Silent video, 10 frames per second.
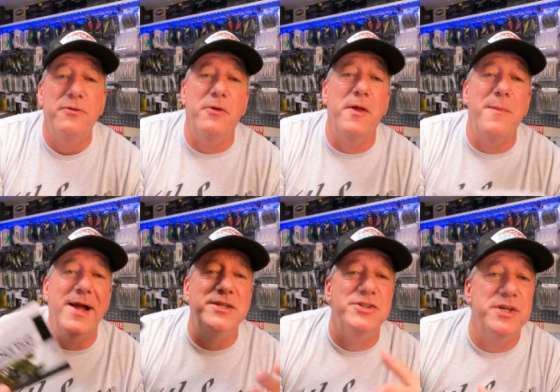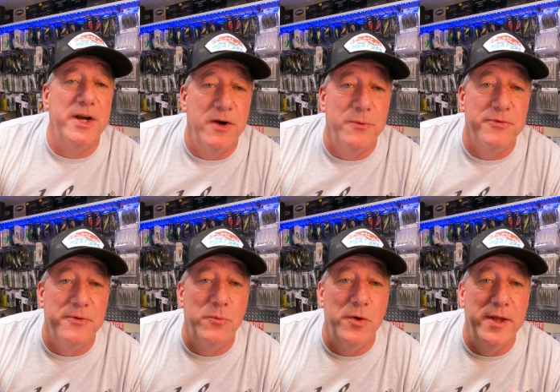so they might share it with
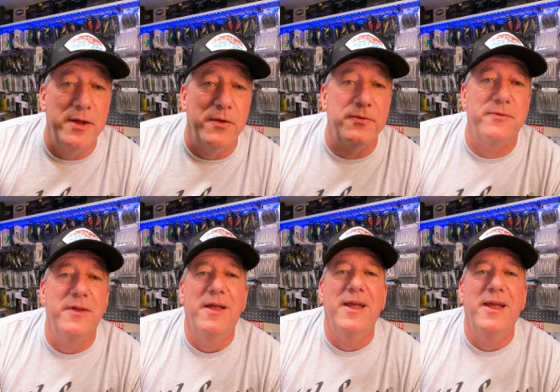someone else